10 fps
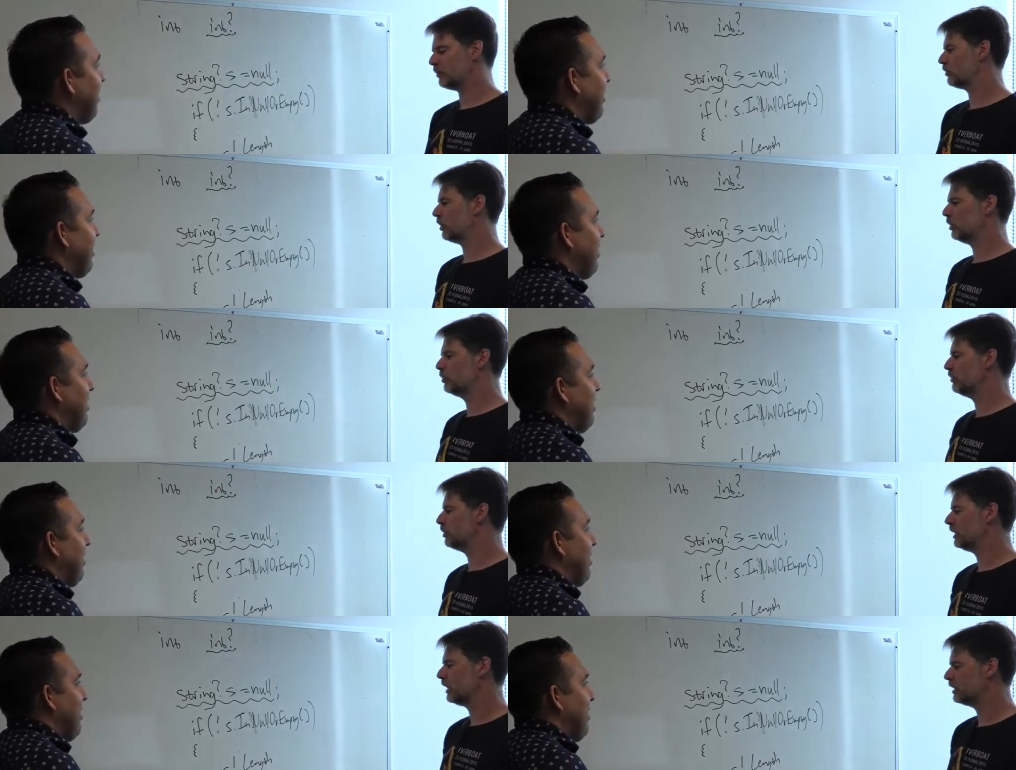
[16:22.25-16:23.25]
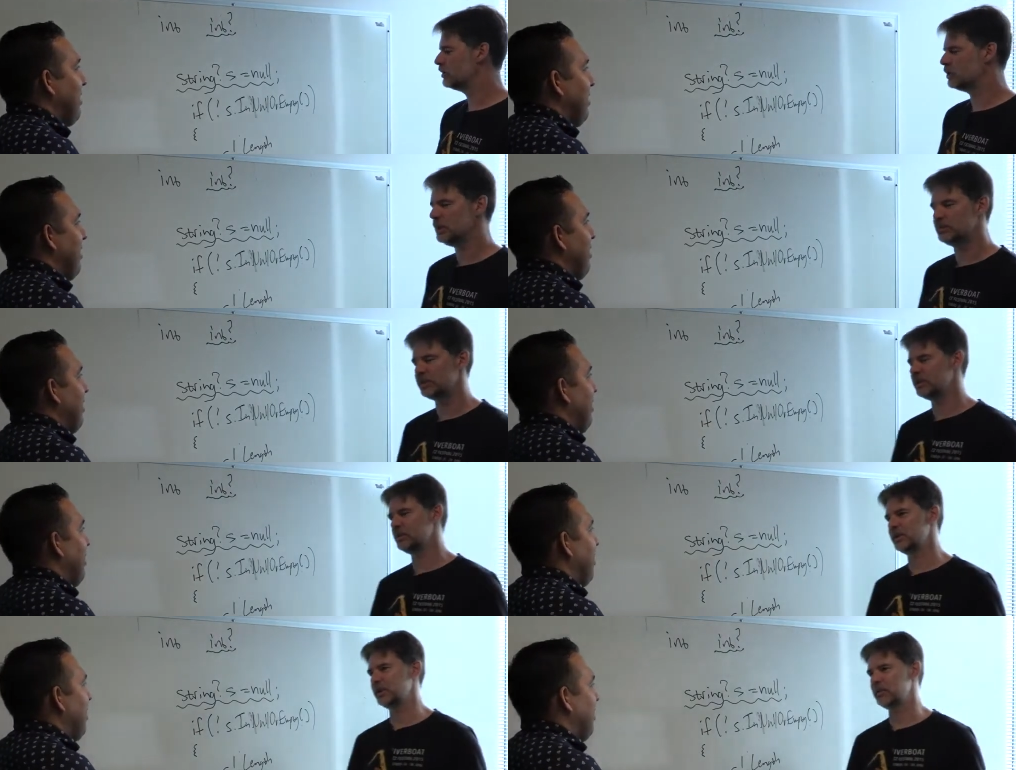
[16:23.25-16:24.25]
Speaker 1: or so we've been like deeply,
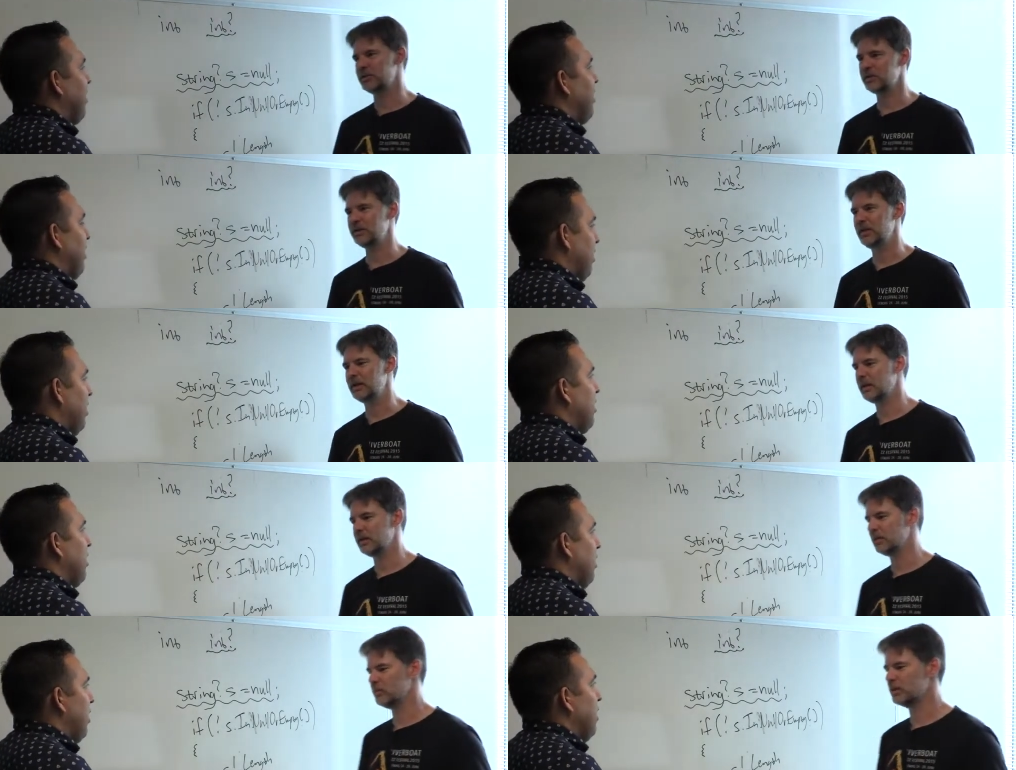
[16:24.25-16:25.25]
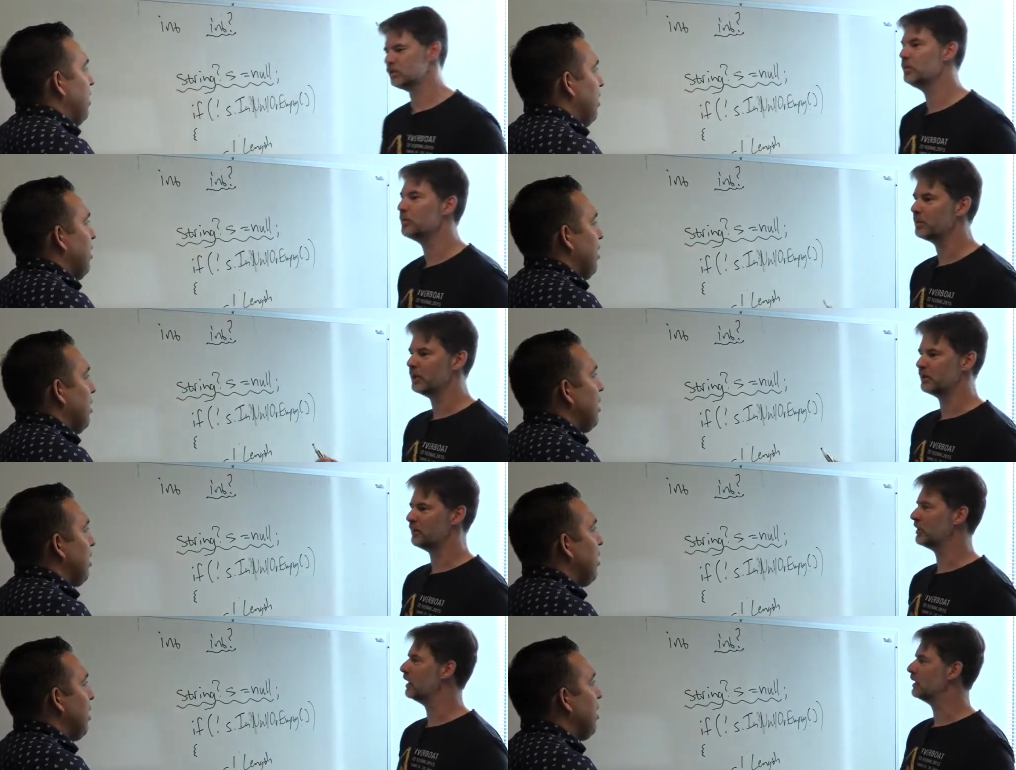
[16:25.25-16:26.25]
deeply enmeshed in that. Like I'm, i dream about
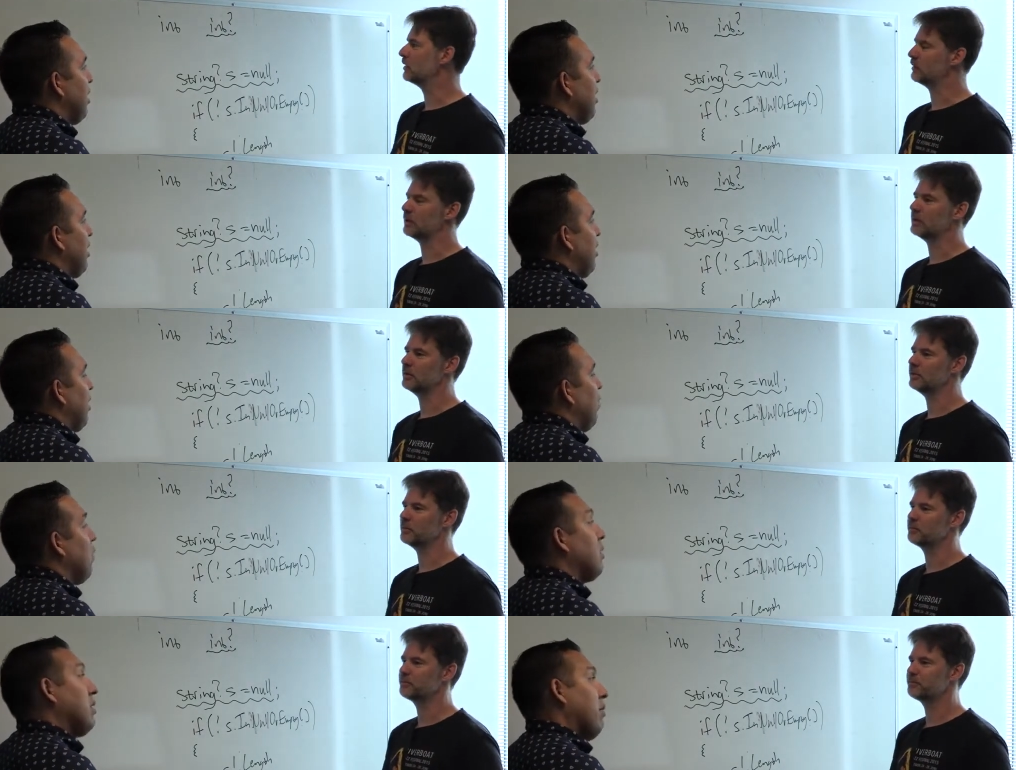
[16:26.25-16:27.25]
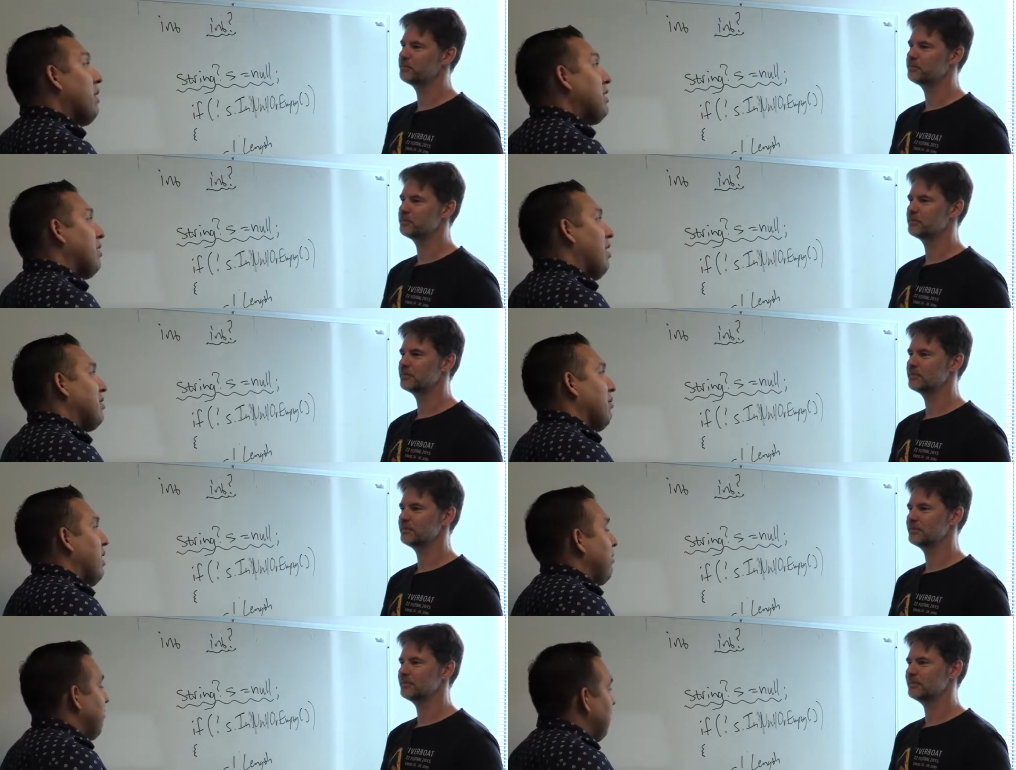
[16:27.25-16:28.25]
this at night currently.
Speaker 2: So. Well, that's awesome.
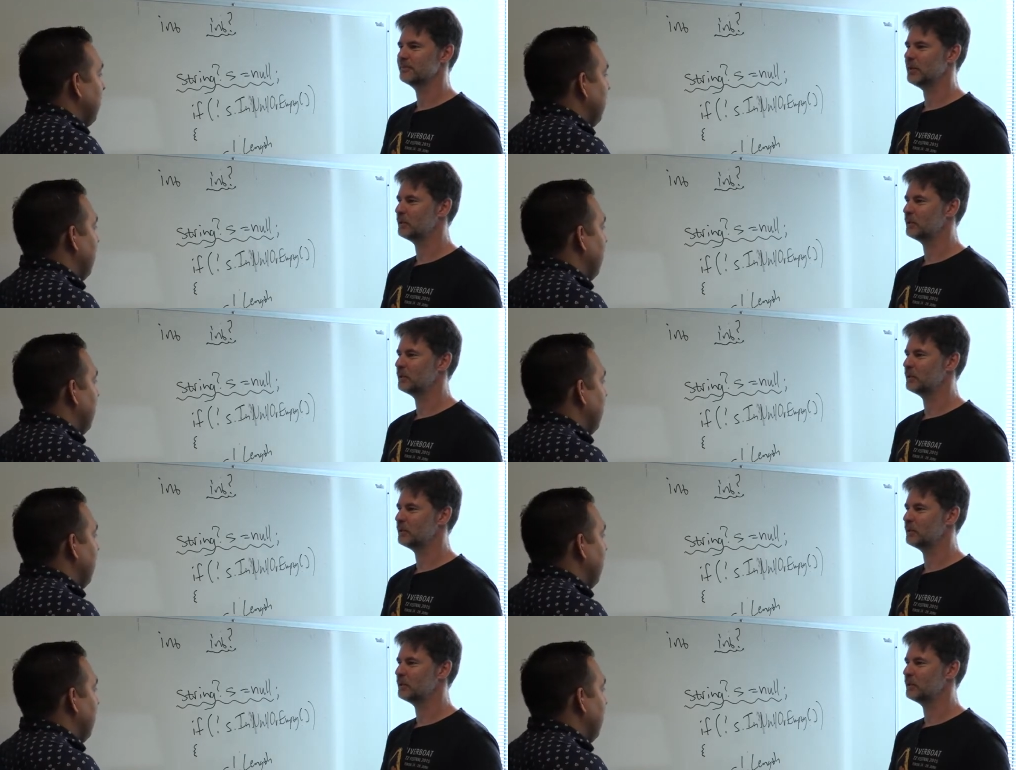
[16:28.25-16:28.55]
I no,